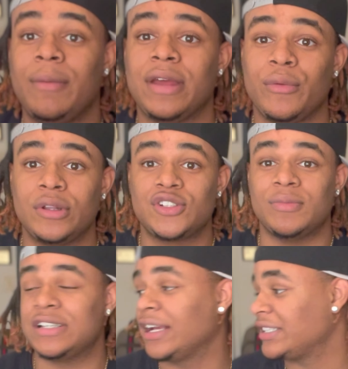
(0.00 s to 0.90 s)
mean, ain't really too
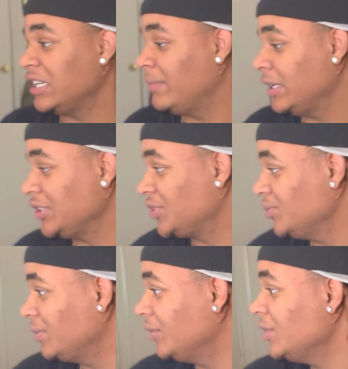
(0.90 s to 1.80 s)
much I can say about this shoe,
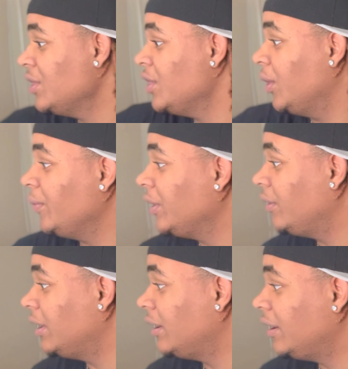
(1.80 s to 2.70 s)
bro. We're
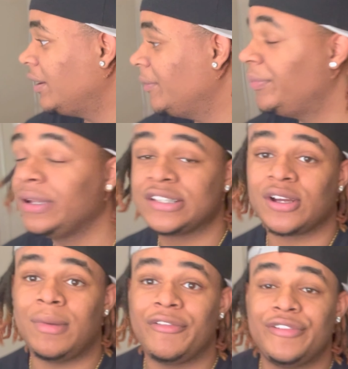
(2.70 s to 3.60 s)
gonna uh, put this
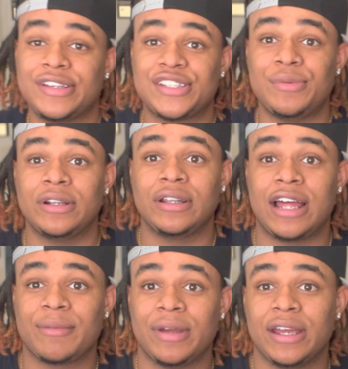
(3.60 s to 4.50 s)
on my foot, see what it look
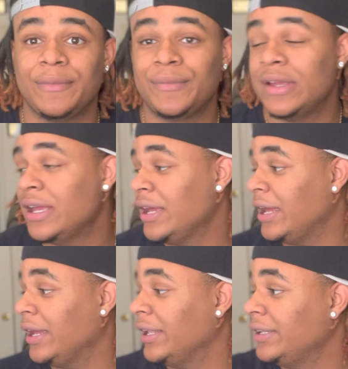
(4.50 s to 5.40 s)
like, man.
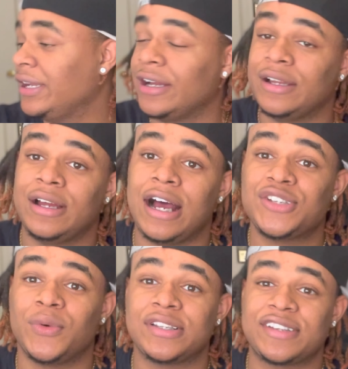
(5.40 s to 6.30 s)
And yeah, I
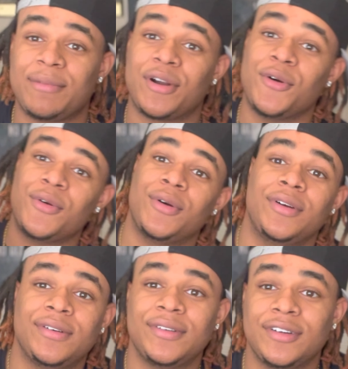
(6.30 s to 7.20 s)
just wanna say, bro,
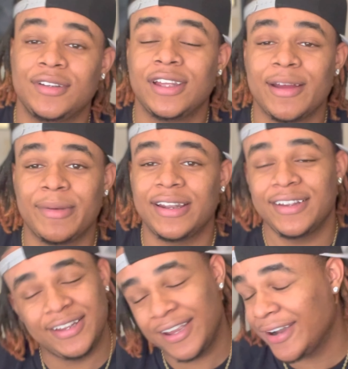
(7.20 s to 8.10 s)
yeah, man, it,
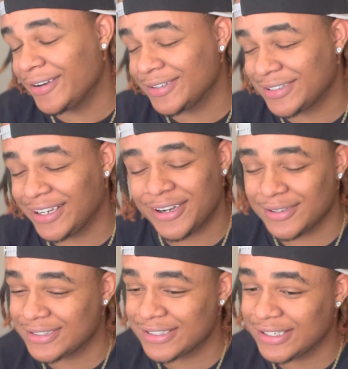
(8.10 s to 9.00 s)
it hurts. It
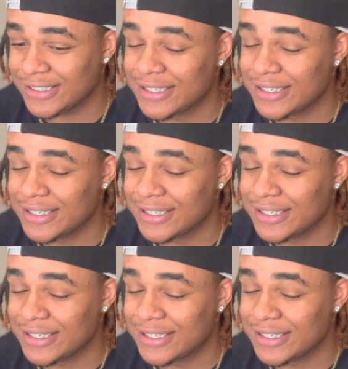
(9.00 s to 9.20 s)
hurts. It, it,